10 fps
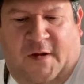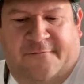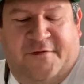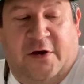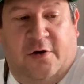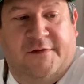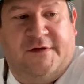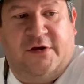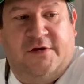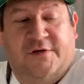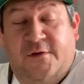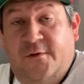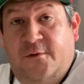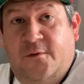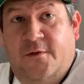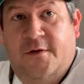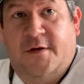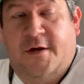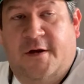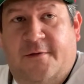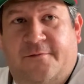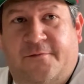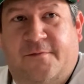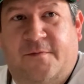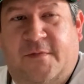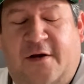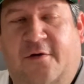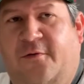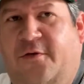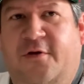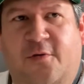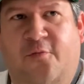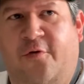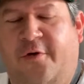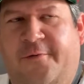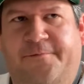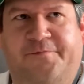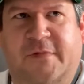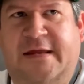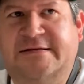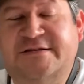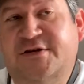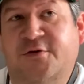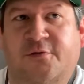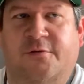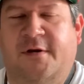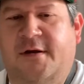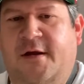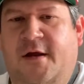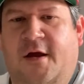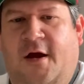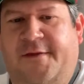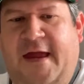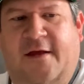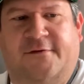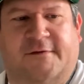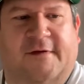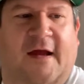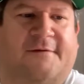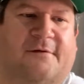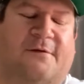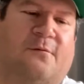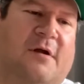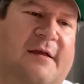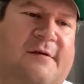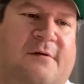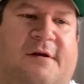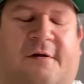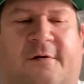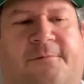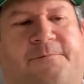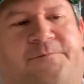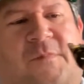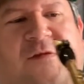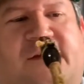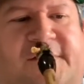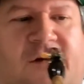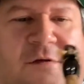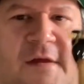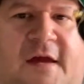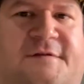fingerings you can do that are a little more in tune on the alto saxophone. So what I do here is I start the F